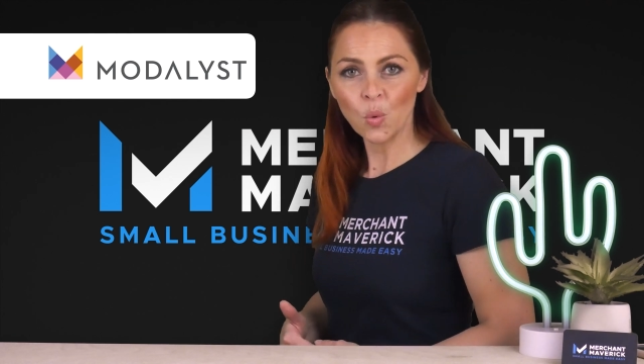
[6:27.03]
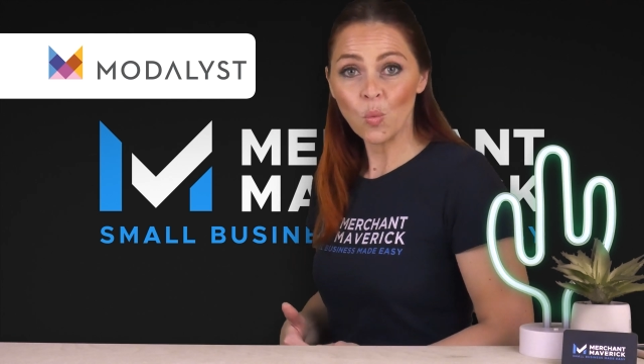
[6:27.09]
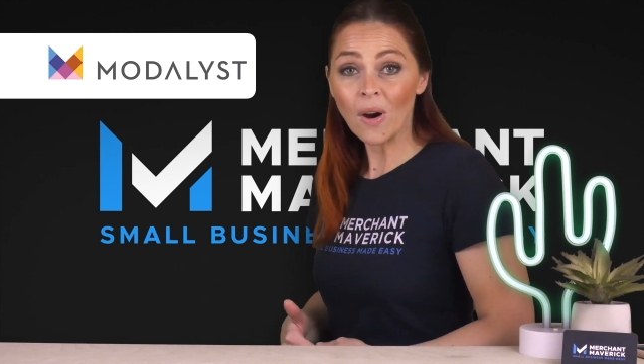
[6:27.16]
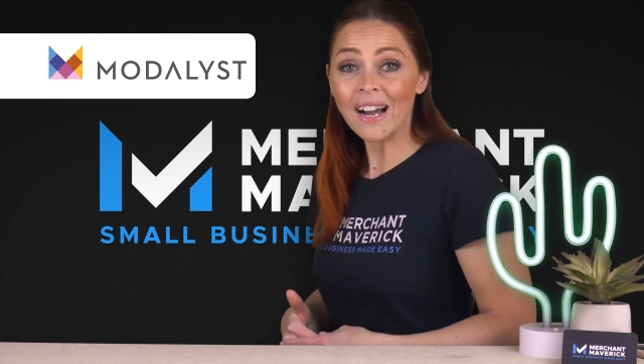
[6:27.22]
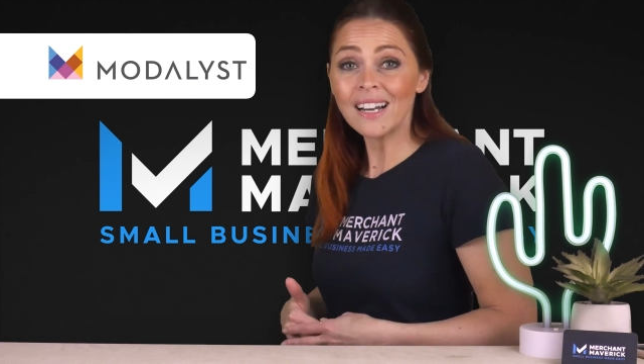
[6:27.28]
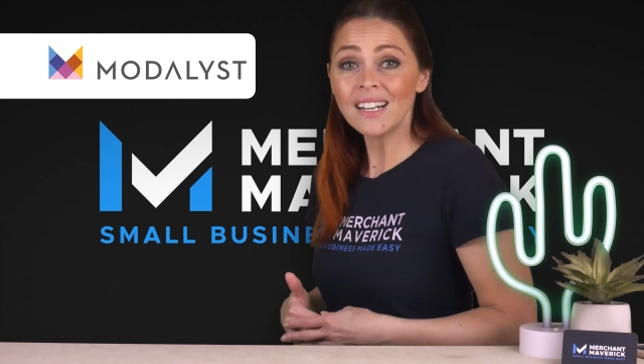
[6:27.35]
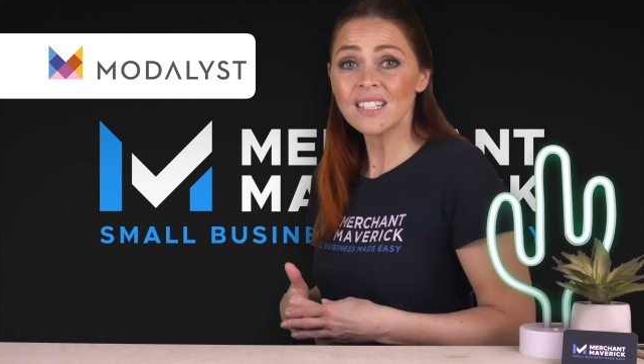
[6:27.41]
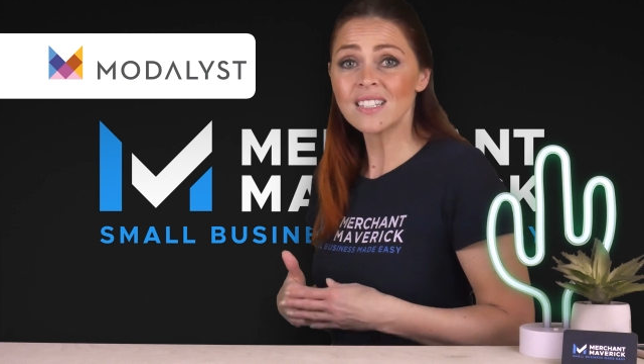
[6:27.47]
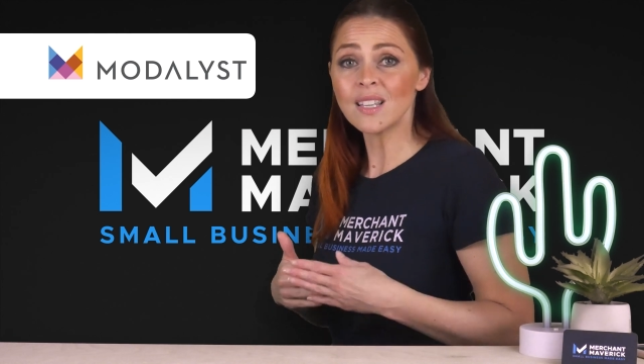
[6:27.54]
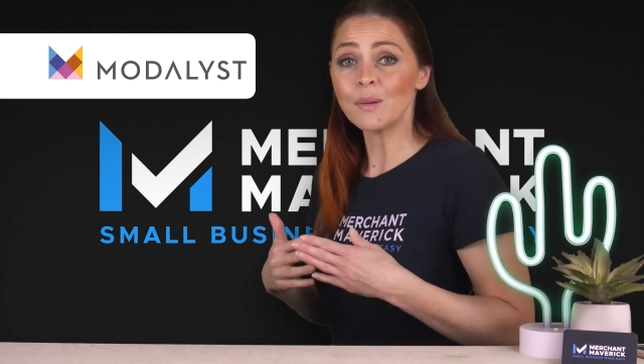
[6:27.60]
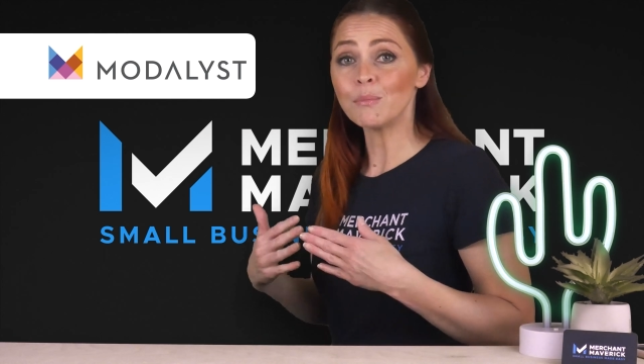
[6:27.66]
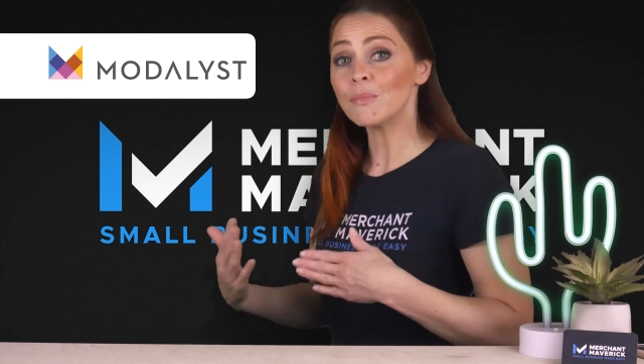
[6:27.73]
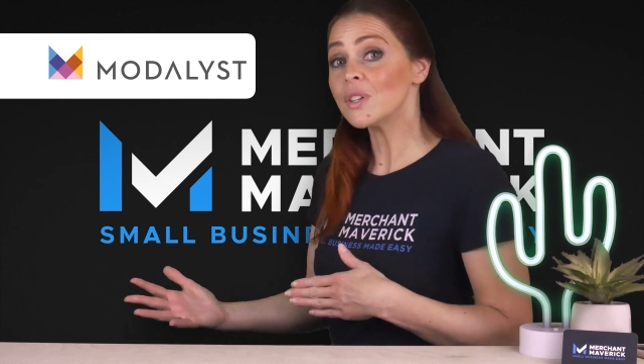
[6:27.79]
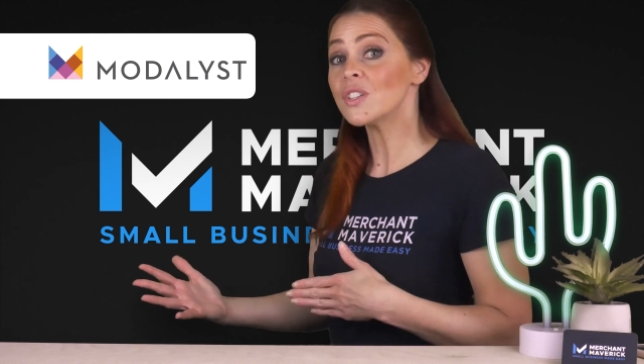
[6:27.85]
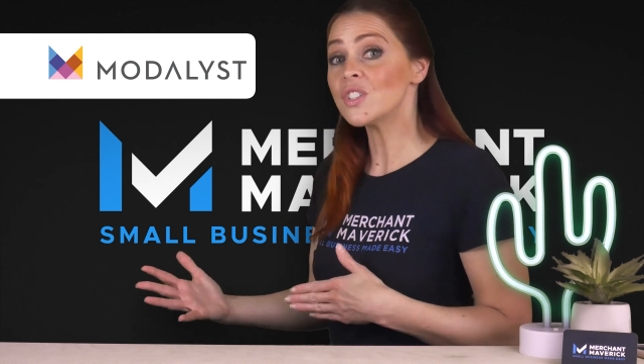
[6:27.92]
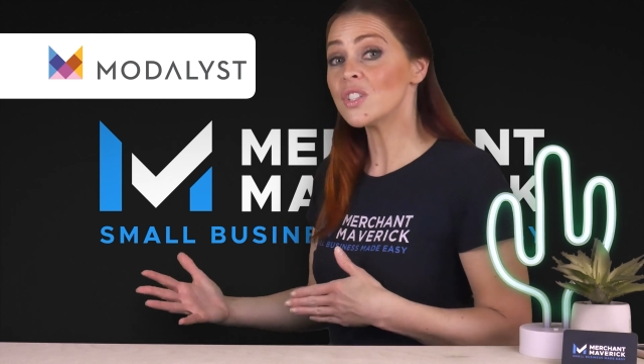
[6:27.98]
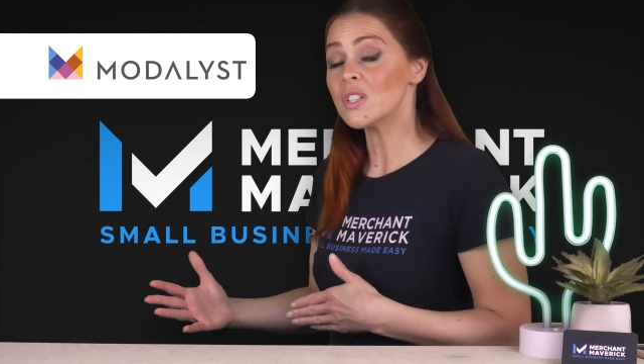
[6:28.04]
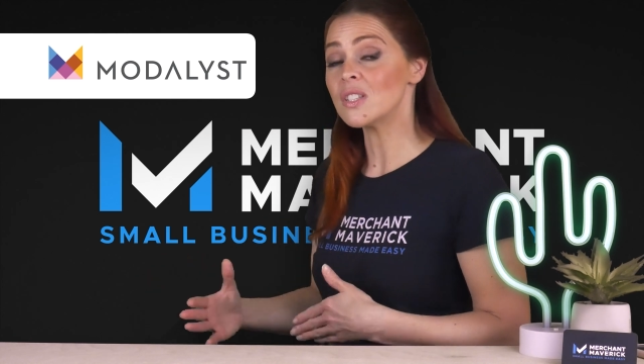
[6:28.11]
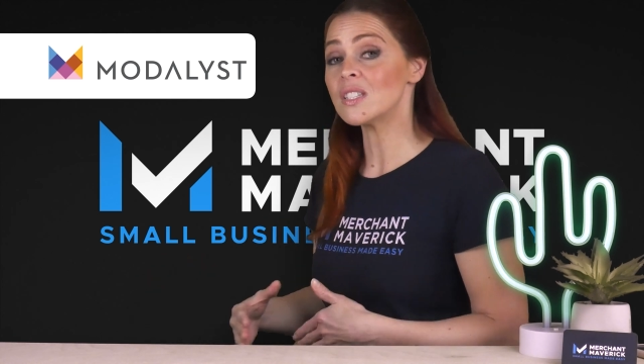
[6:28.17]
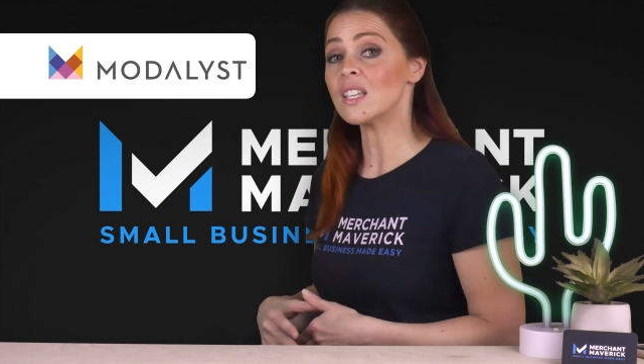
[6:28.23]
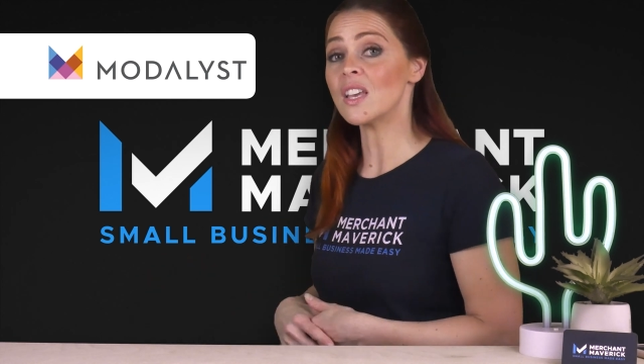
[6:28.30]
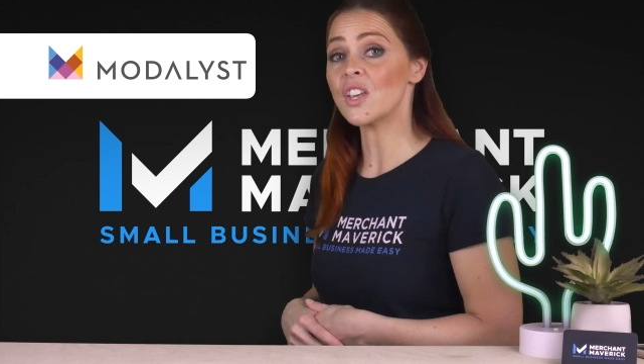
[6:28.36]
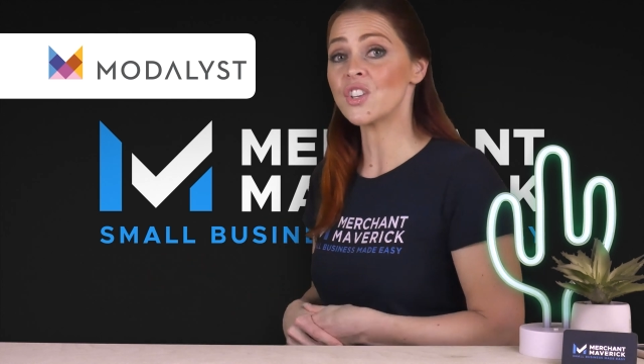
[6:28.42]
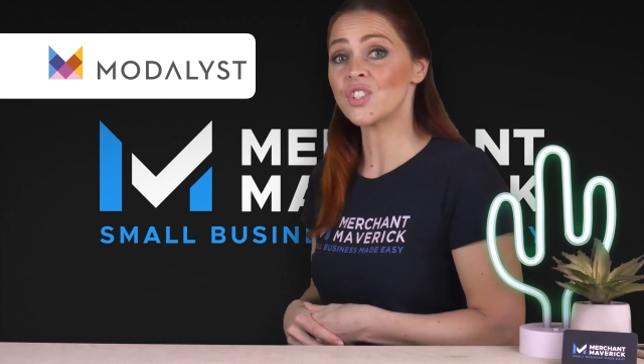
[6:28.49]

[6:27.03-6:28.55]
while some merchants